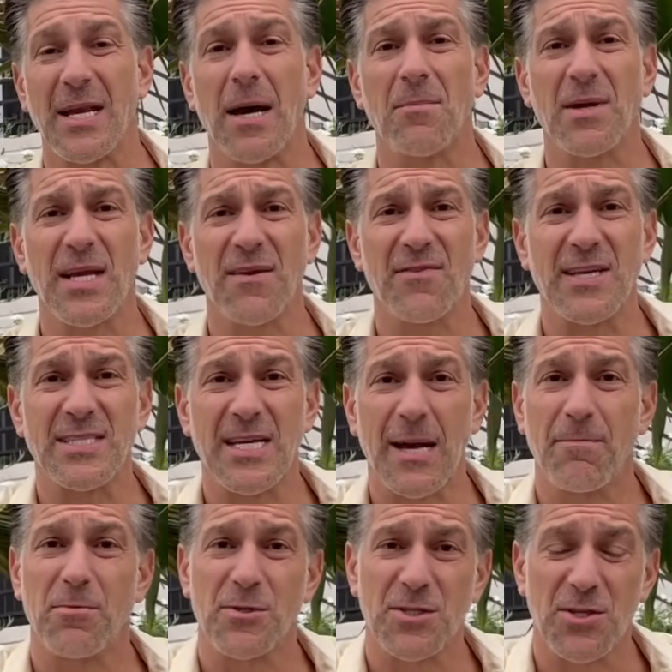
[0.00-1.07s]
And I'm gonna give
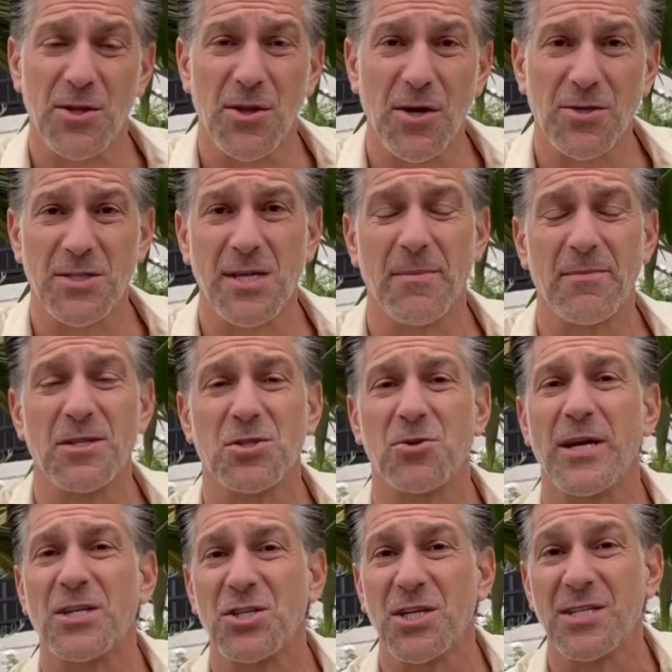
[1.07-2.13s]
examples to those
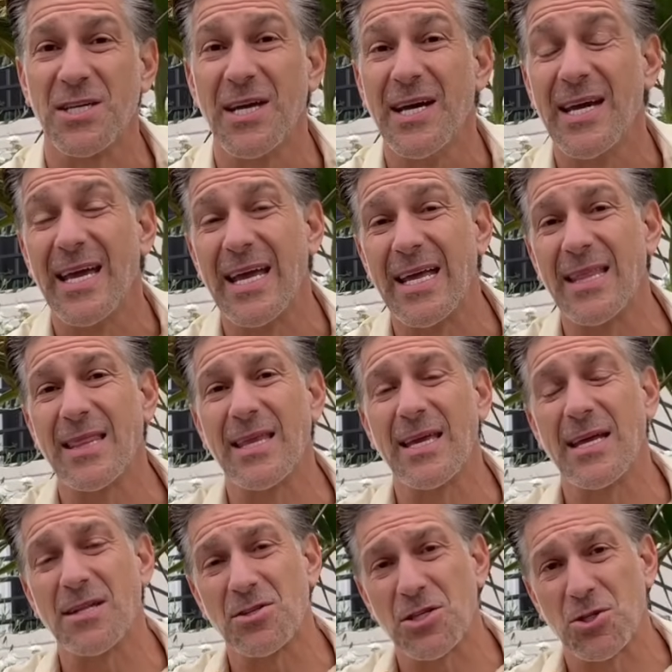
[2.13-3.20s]
demonstrations in
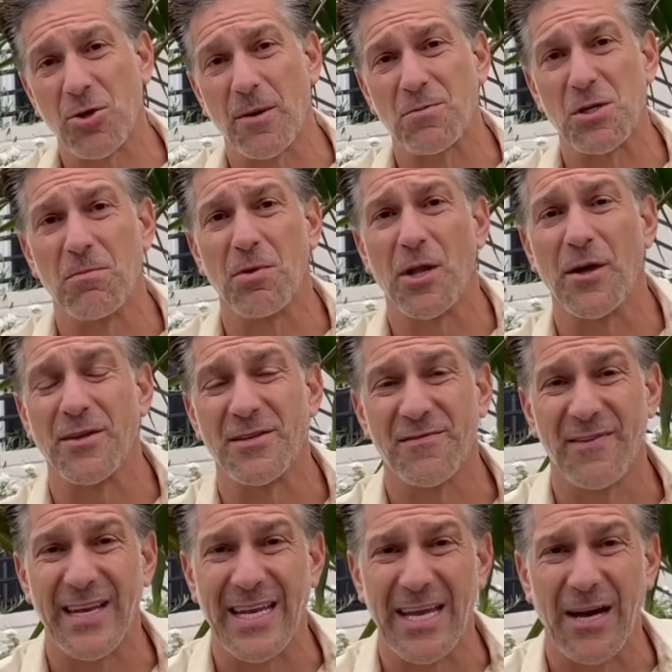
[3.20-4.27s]
the description below this
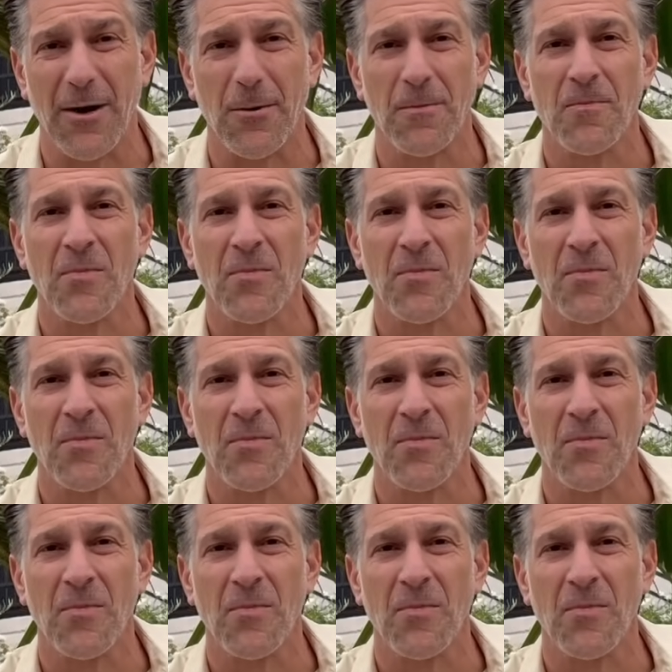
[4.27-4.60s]
video.